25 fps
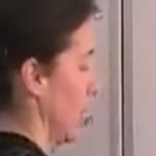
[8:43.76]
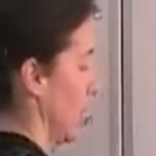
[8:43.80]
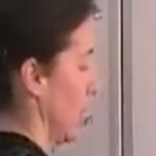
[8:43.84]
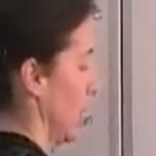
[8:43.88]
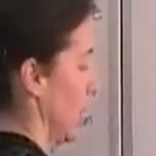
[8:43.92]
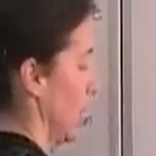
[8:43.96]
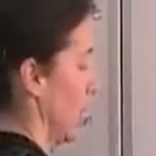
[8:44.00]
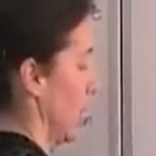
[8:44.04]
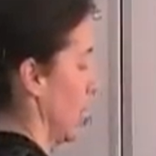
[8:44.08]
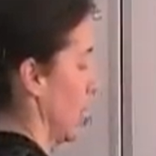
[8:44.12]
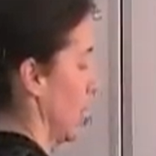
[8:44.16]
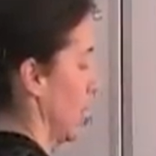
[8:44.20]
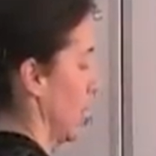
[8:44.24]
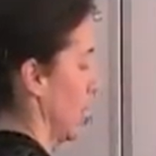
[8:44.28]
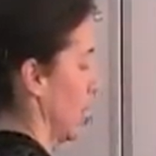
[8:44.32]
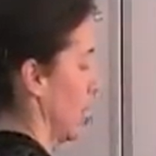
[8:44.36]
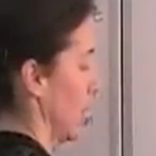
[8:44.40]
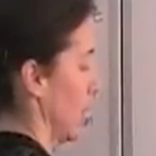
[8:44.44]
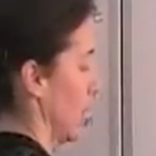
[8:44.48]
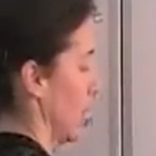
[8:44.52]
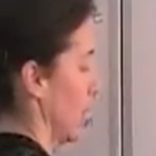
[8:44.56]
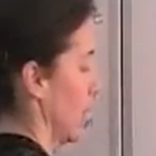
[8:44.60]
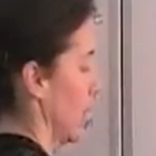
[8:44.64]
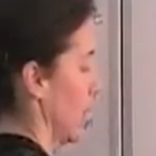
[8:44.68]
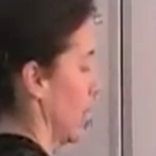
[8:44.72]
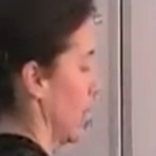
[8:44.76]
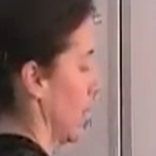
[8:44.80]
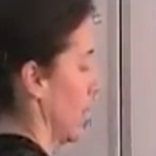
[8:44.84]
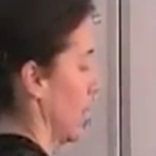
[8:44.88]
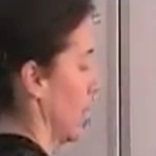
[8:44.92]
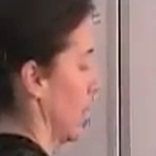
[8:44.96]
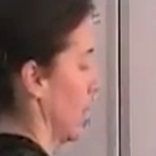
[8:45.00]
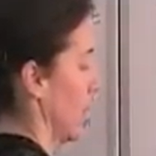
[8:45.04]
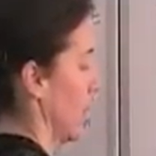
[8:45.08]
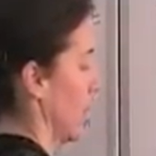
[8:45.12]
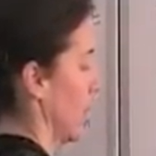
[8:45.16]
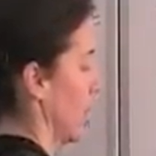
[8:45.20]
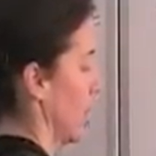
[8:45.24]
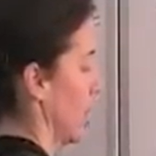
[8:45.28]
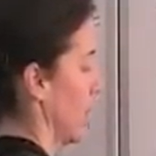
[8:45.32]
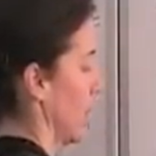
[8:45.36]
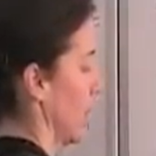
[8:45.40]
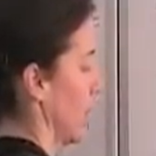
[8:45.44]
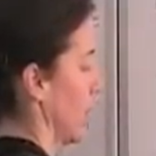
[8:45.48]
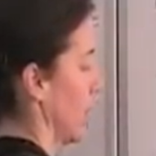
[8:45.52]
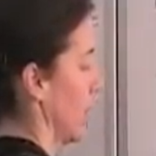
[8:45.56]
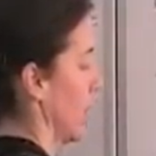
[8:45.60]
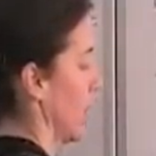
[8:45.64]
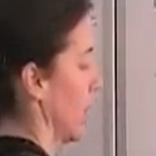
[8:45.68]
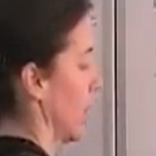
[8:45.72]

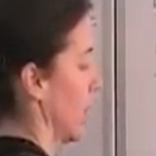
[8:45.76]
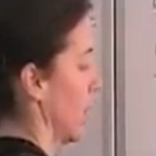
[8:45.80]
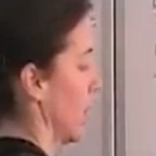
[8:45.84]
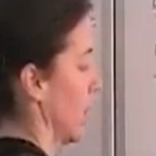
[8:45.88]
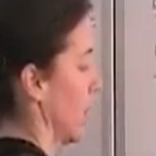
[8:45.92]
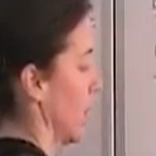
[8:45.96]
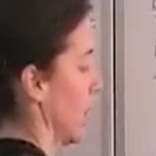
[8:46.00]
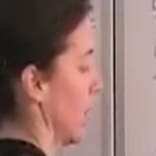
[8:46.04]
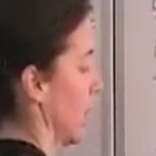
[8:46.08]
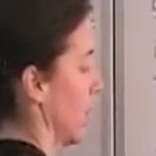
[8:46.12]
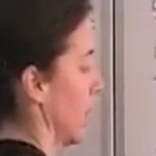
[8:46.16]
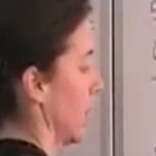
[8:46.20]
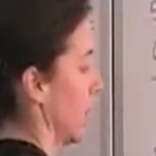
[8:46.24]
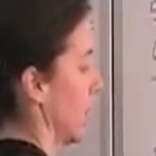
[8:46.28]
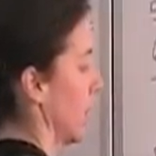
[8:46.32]
Nobody speaks.